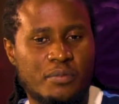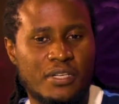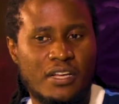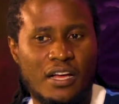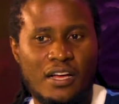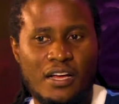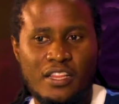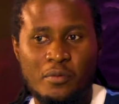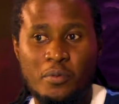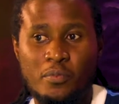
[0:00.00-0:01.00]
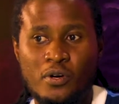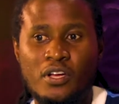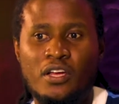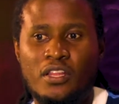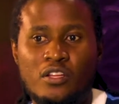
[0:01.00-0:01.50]
But other people,
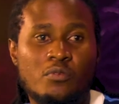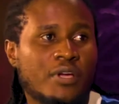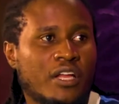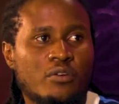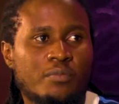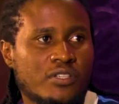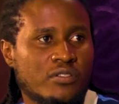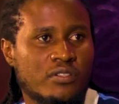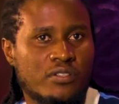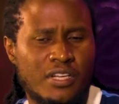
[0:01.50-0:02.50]
there will be a new person.